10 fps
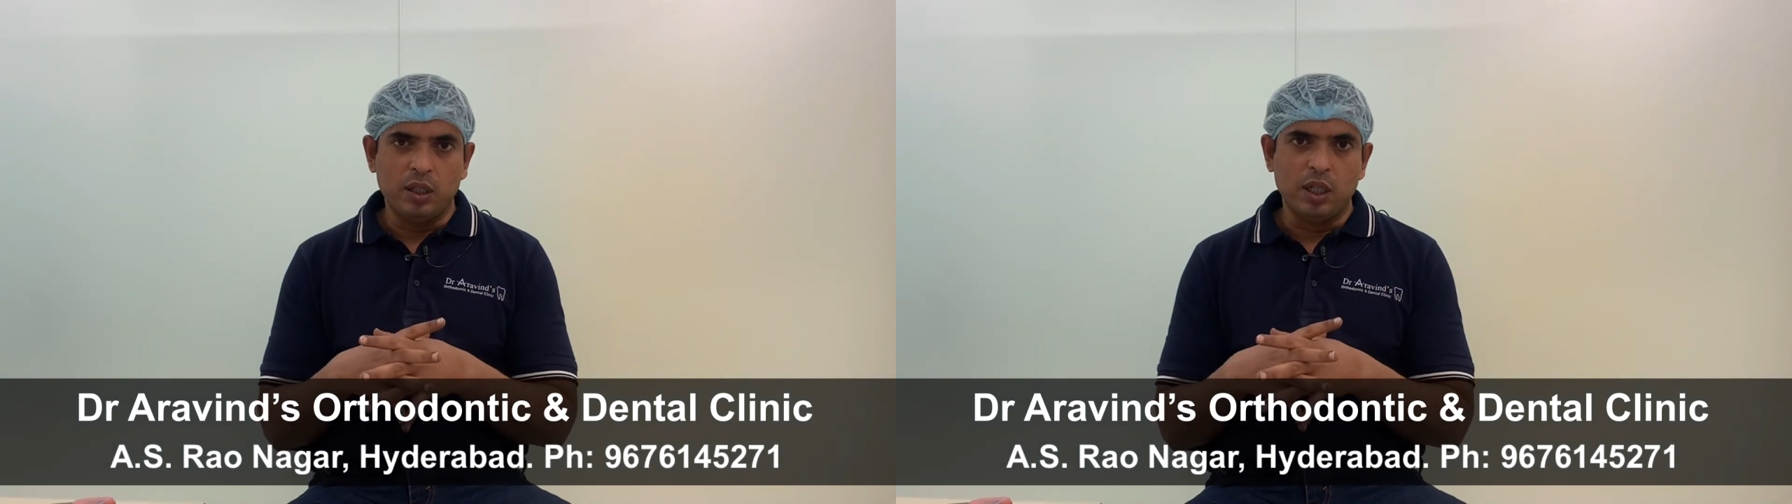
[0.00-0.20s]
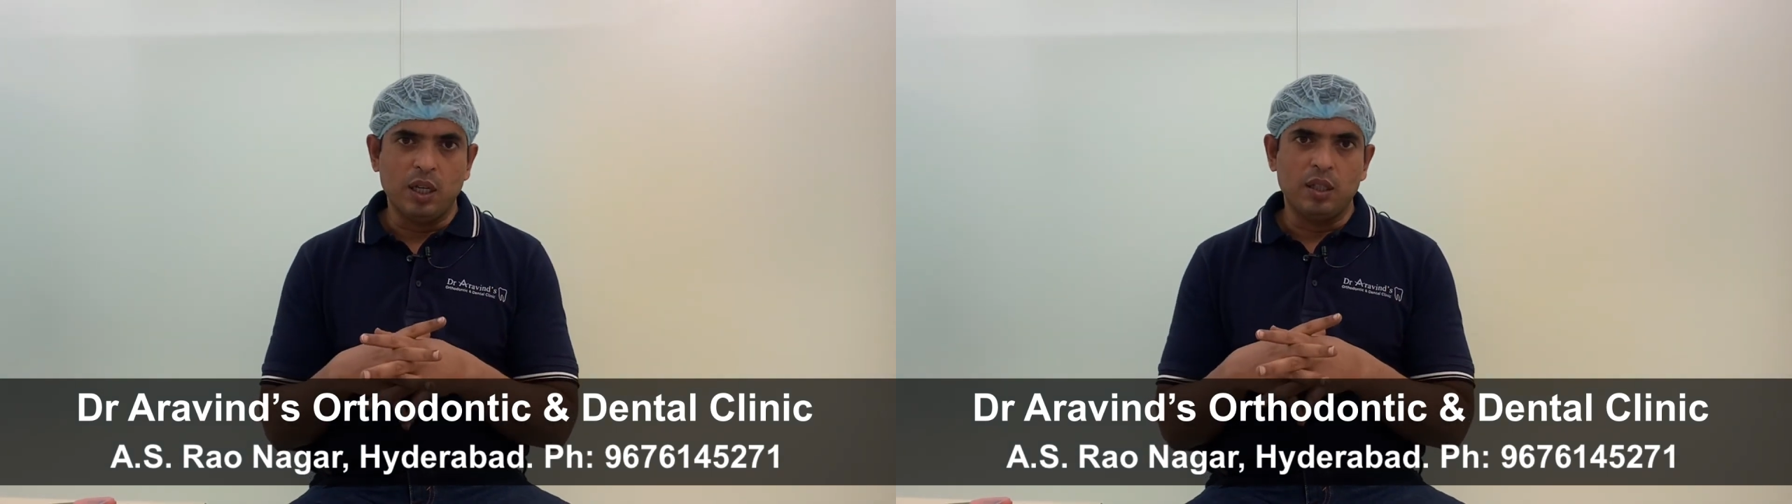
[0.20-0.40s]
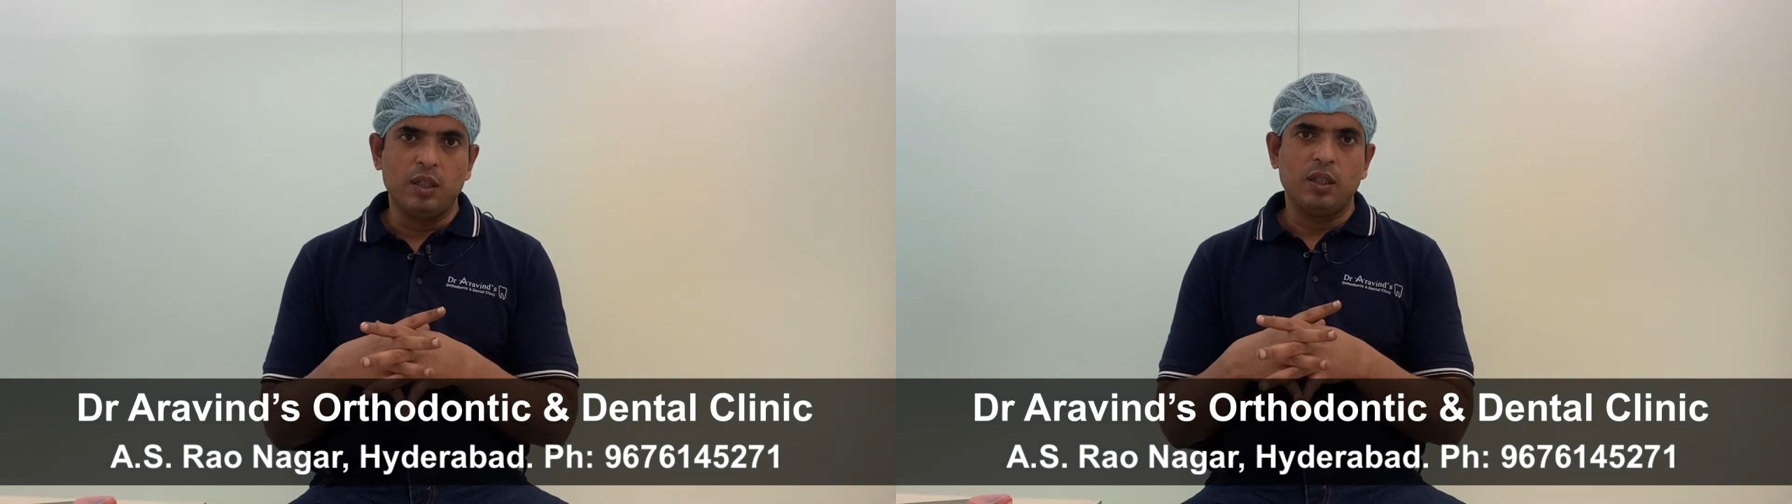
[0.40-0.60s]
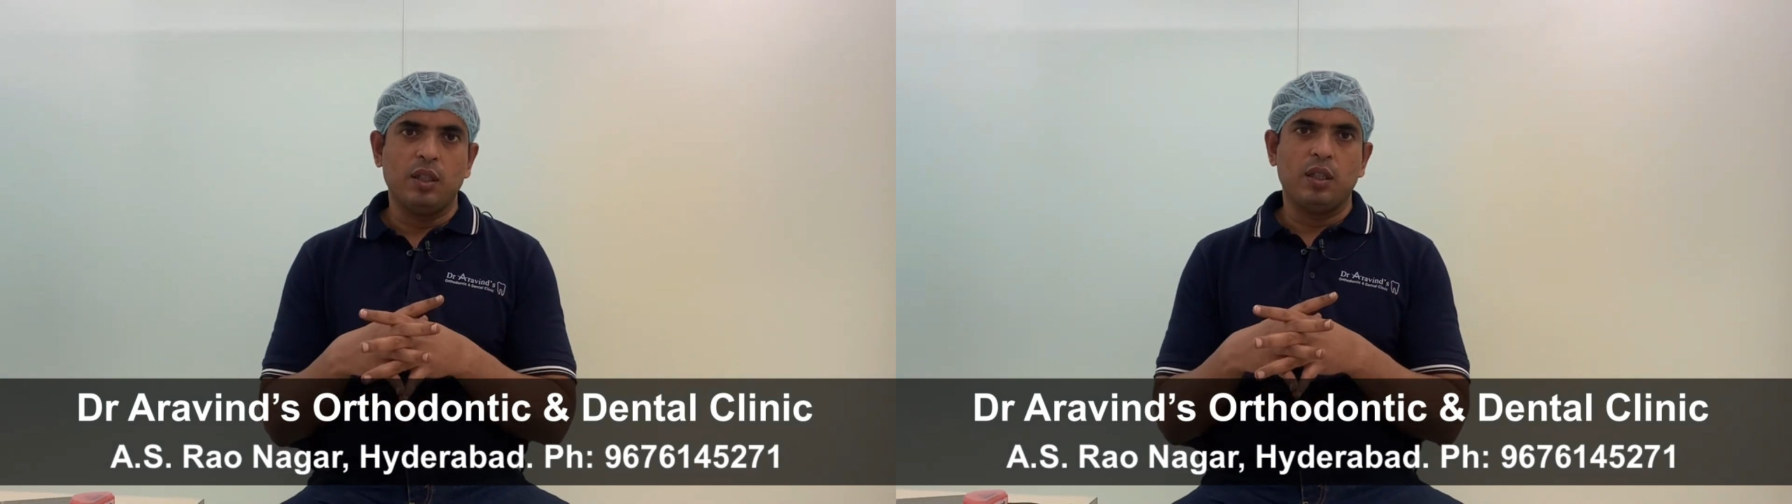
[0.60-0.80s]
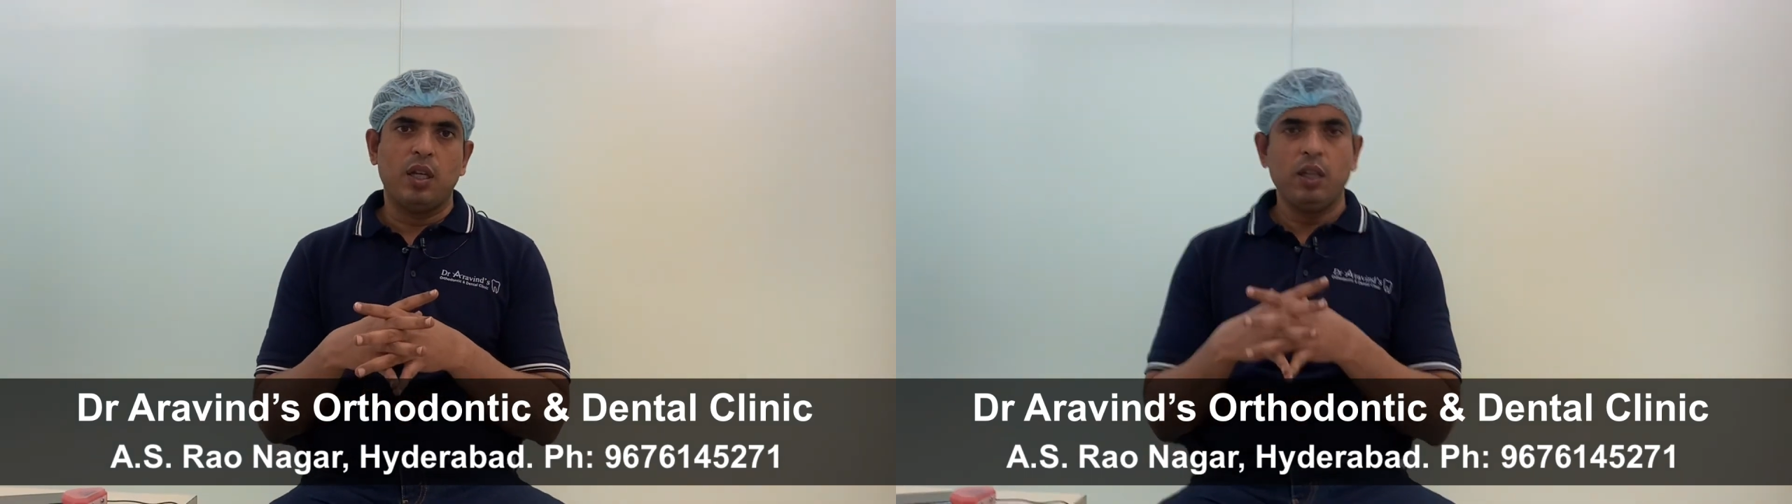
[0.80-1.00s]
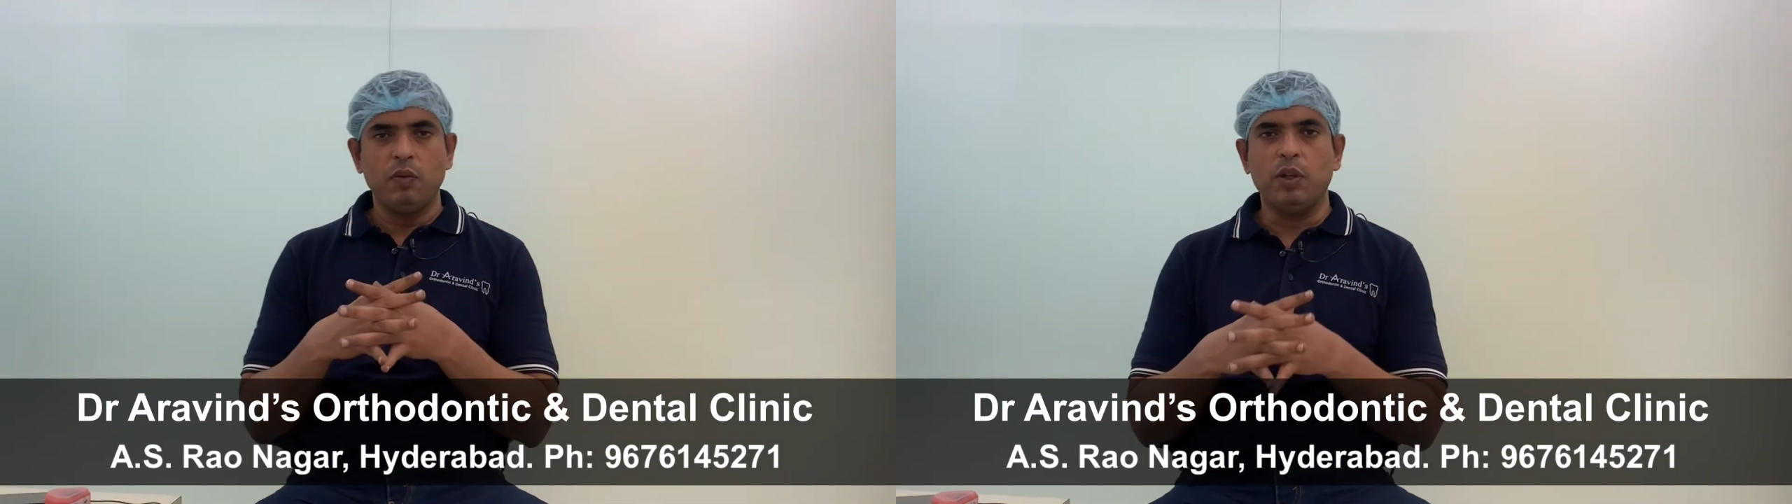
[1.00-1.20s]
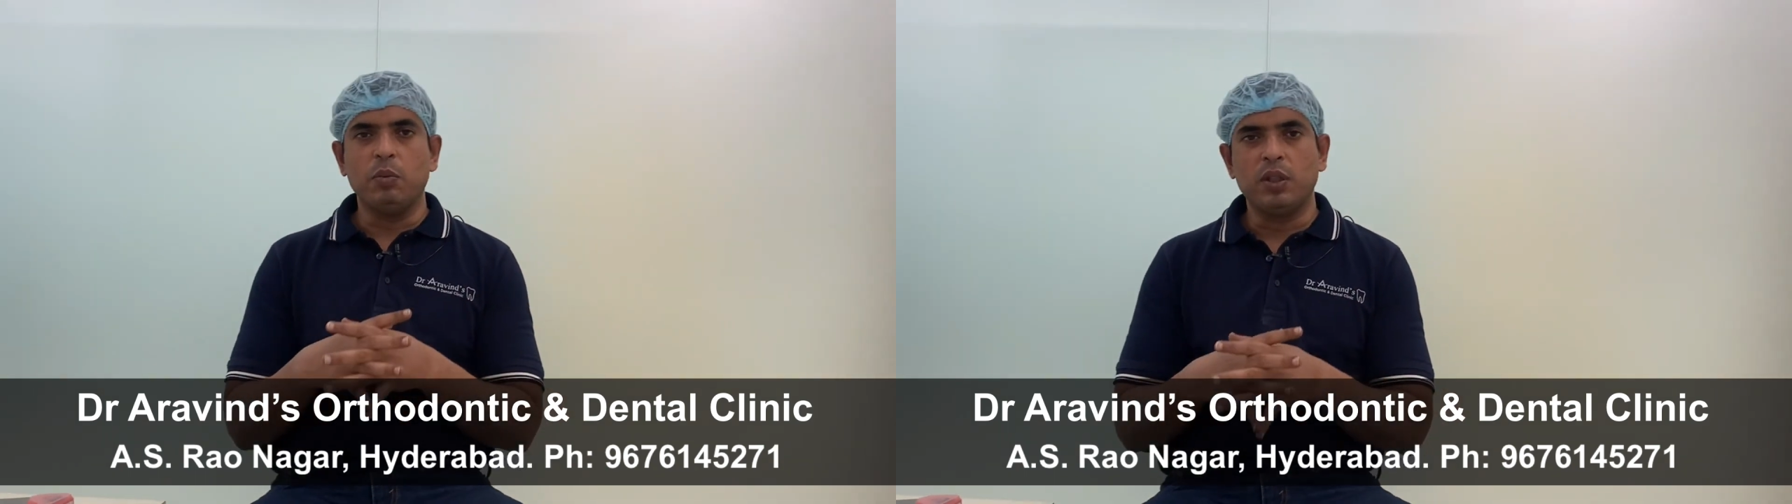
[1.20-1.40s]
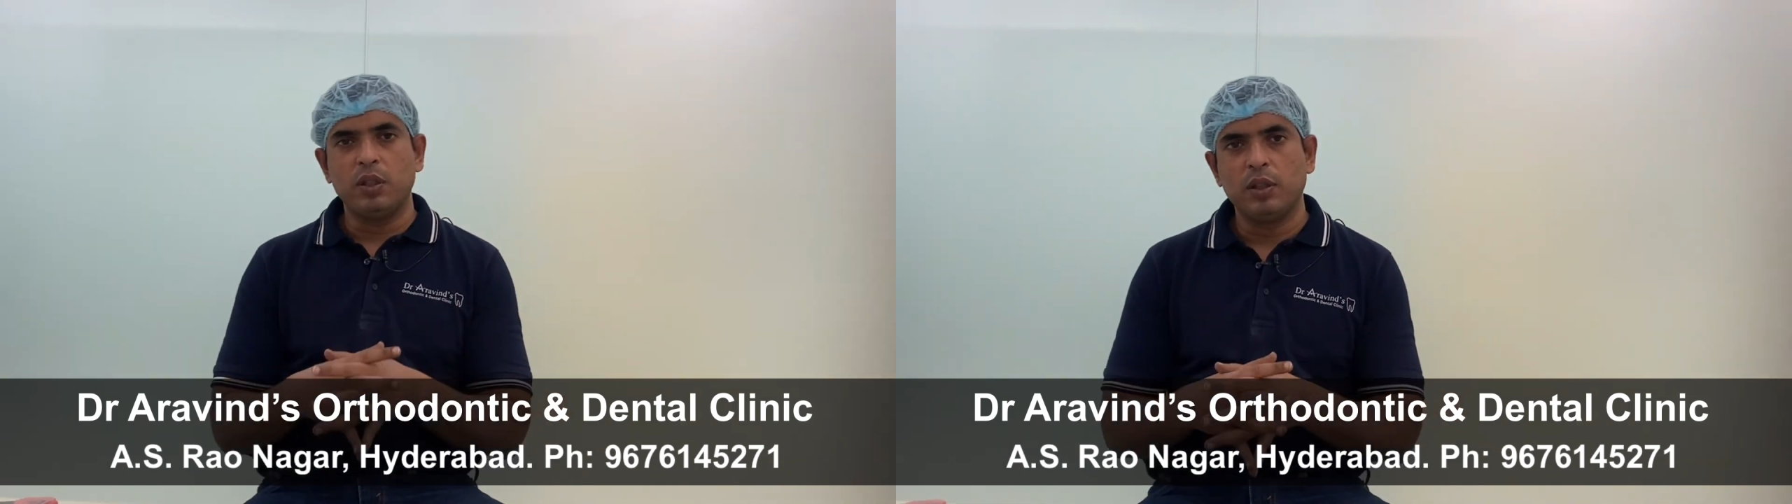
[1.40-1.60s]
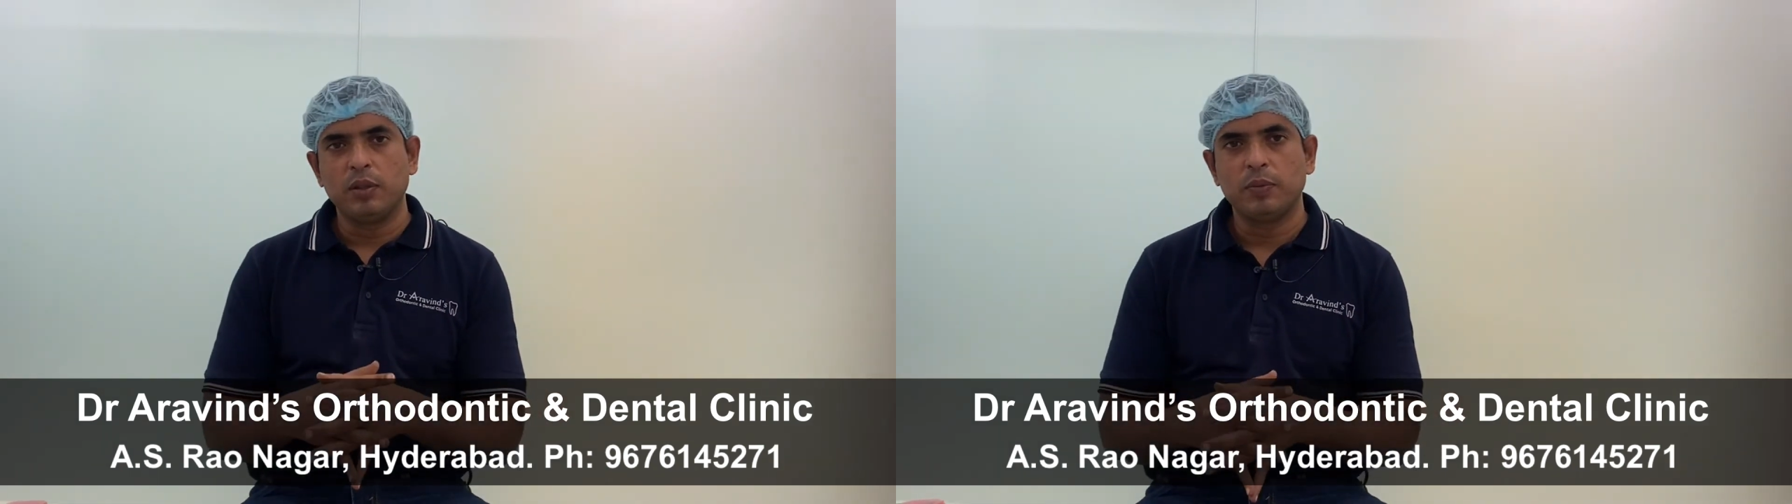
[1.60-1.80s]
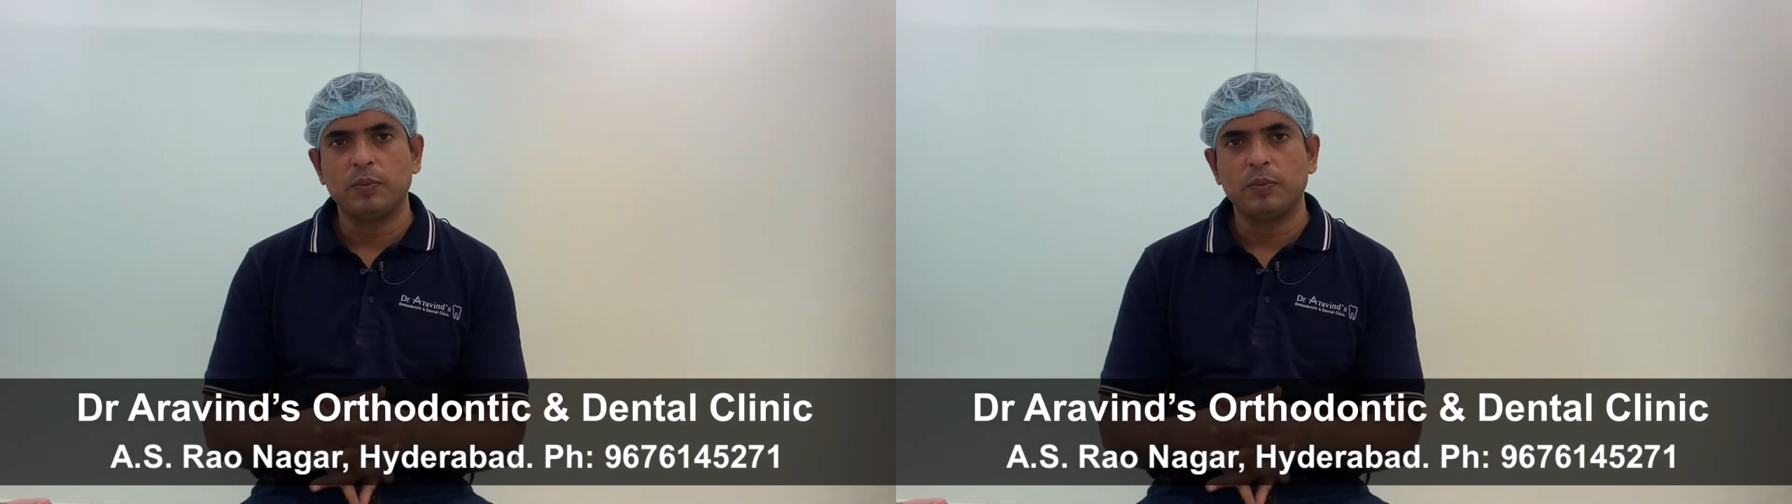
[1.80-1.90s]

channel. Thank you very much.